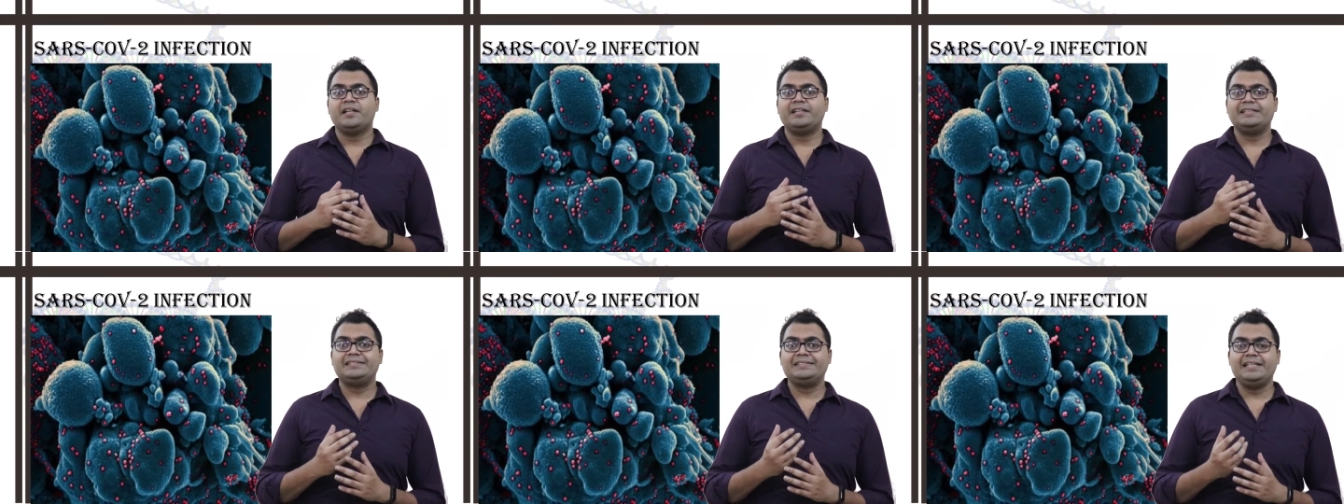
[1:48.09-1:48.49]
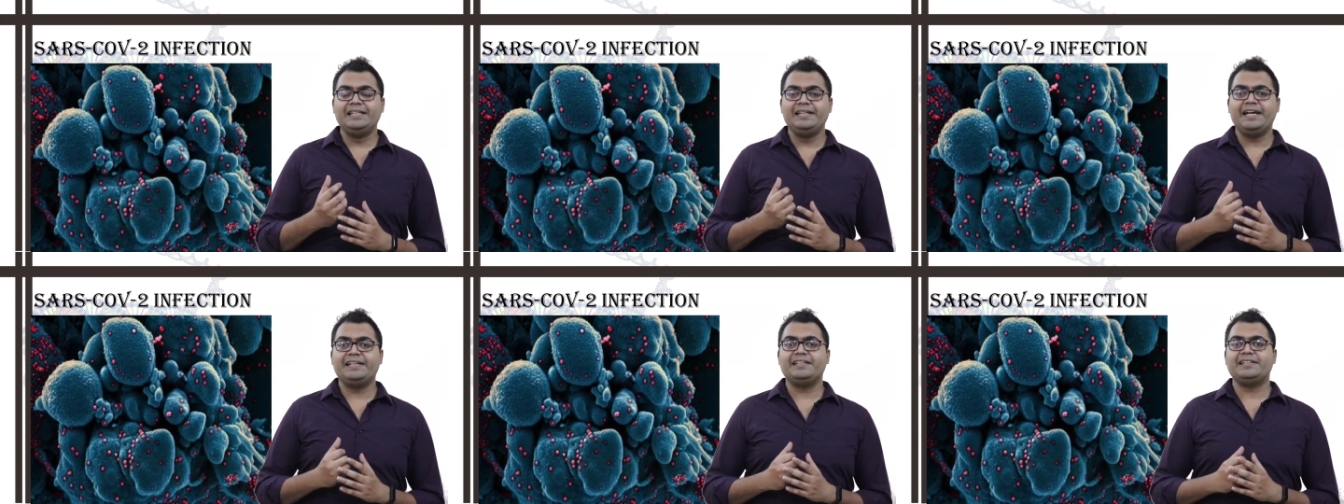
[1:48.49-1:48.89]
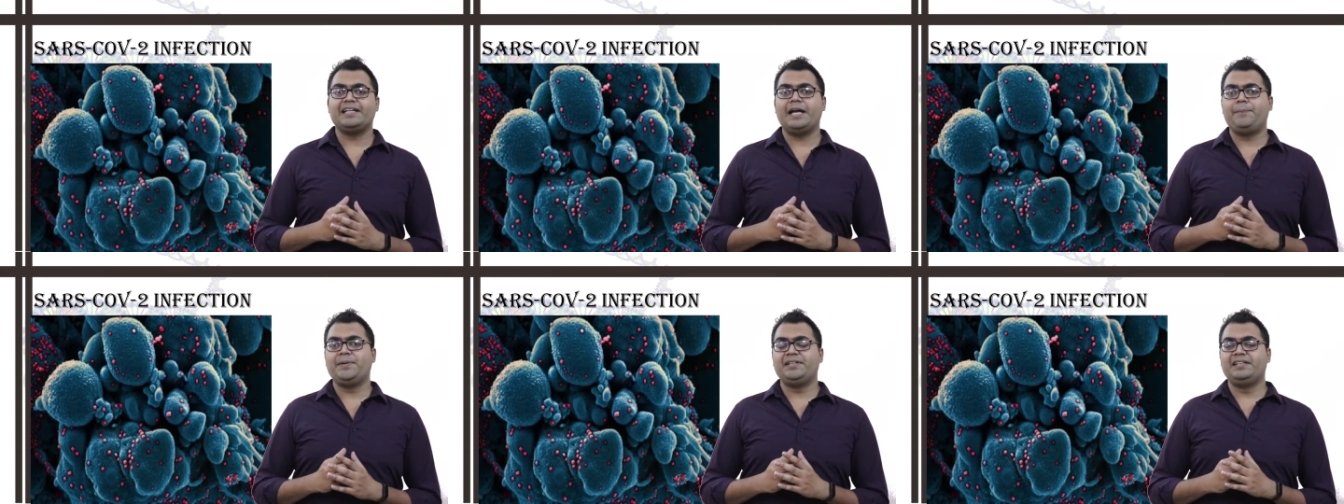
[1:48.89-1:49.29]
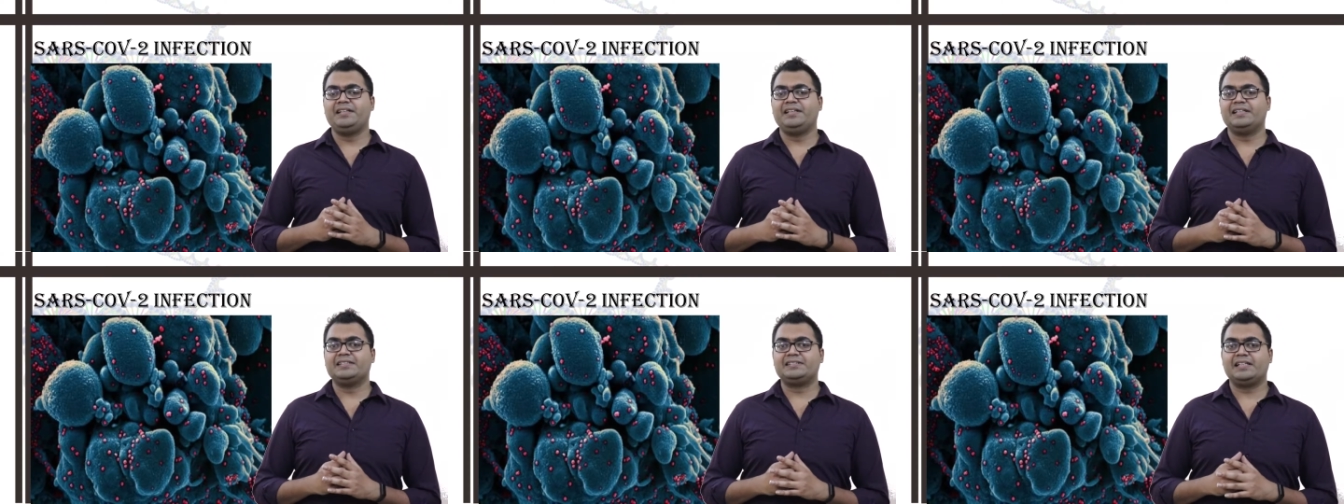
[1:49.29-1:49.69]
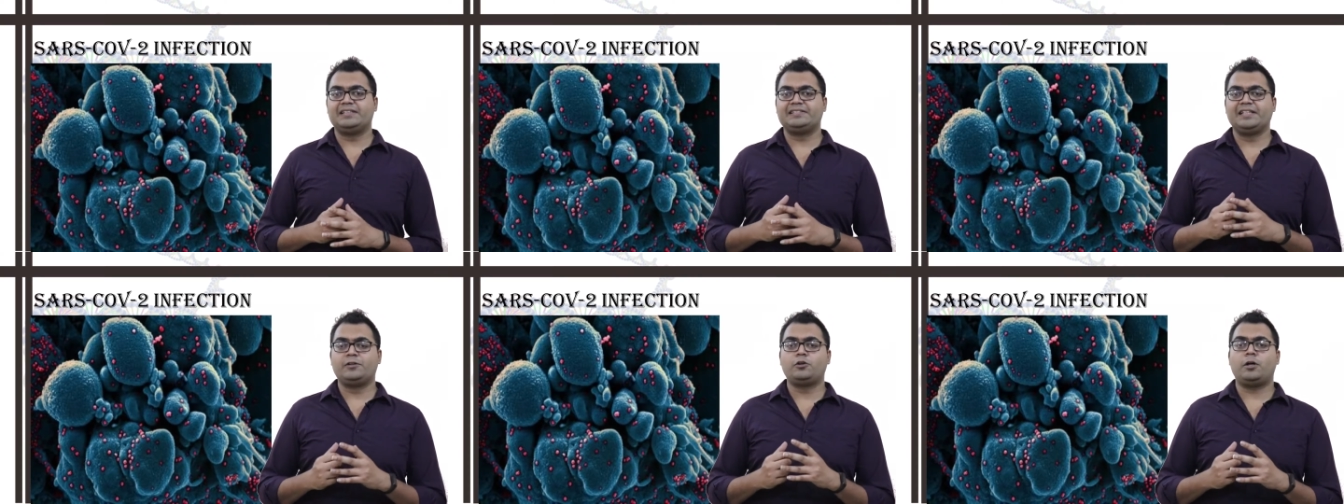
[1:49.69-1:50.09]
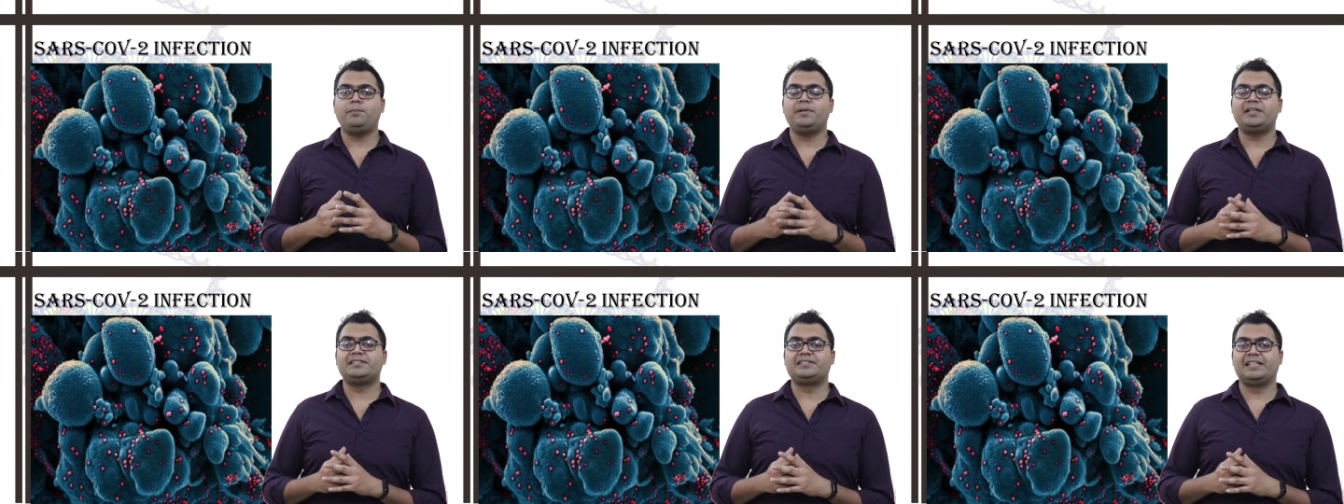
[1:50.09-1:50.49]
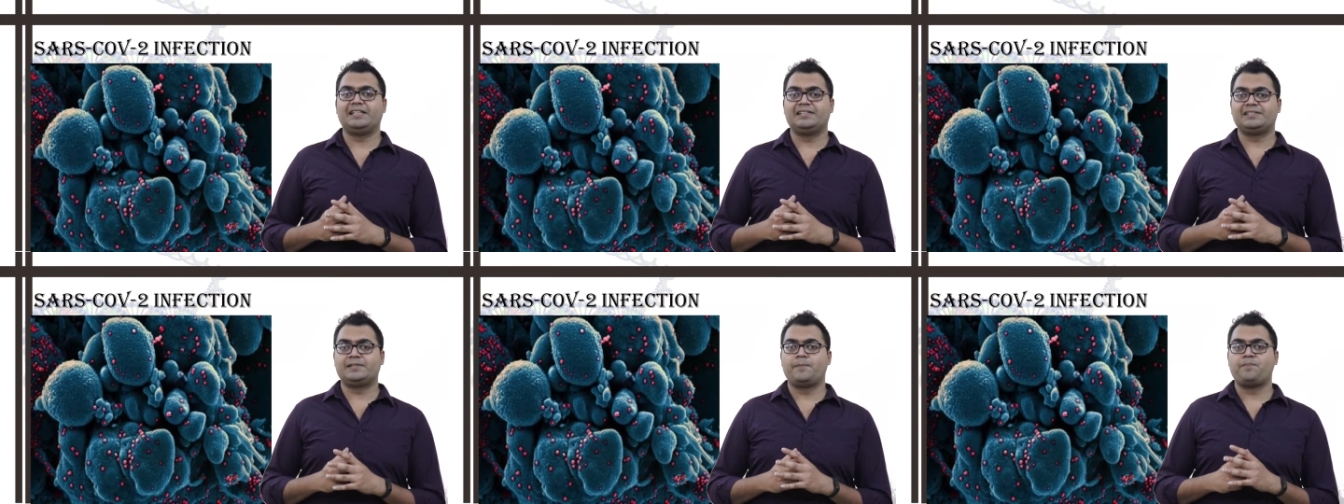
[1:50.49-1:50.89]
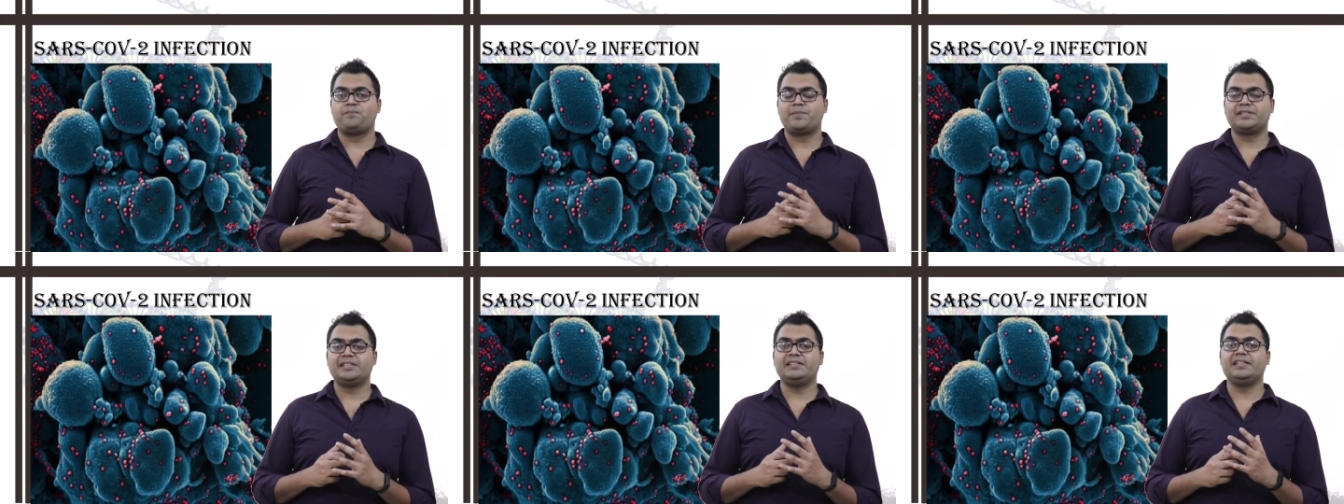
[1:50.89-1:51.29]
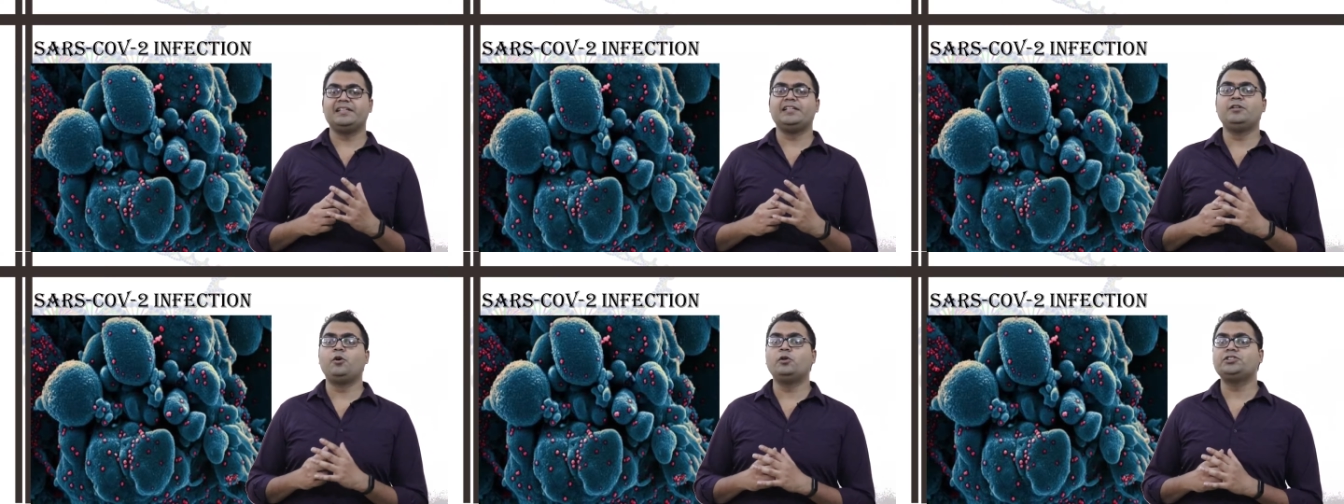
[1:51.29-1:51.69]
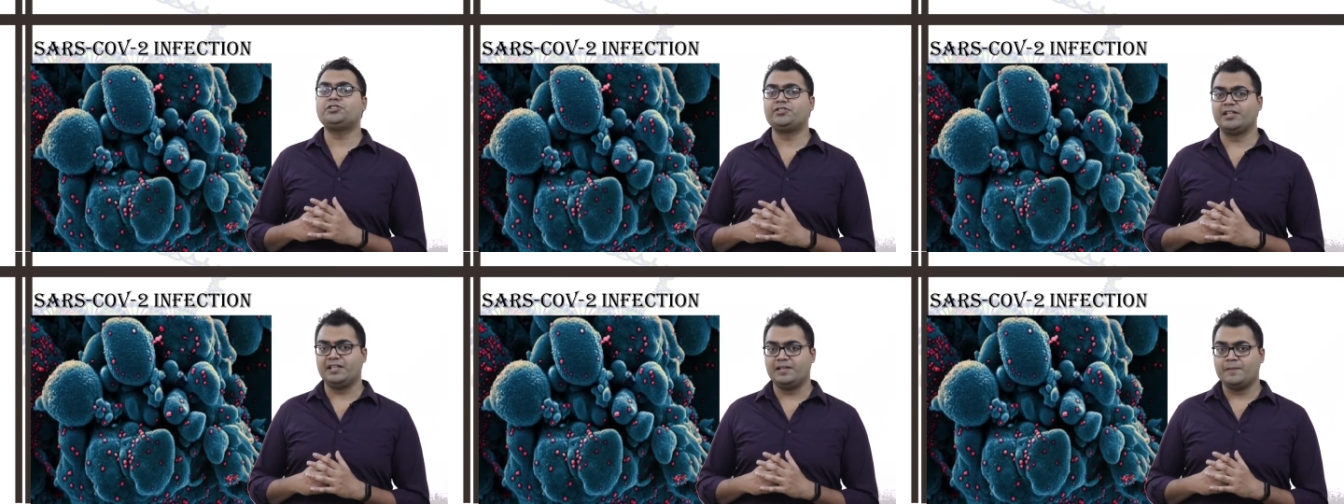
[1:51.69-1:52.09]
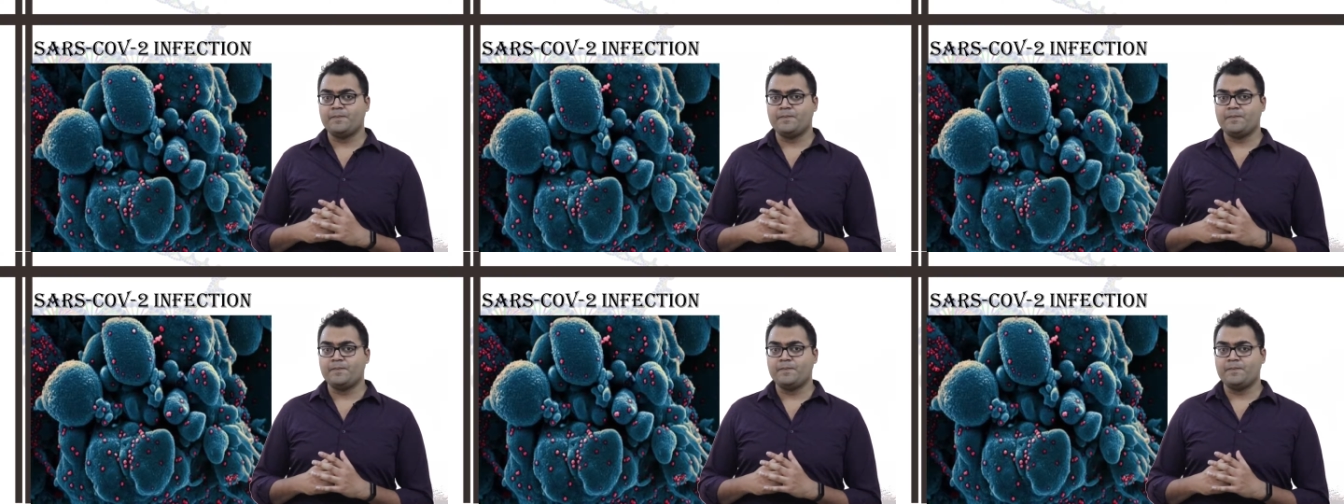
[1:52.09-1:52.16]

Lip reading: the ciliated epithelial cells, the goblet cells present in the nostril,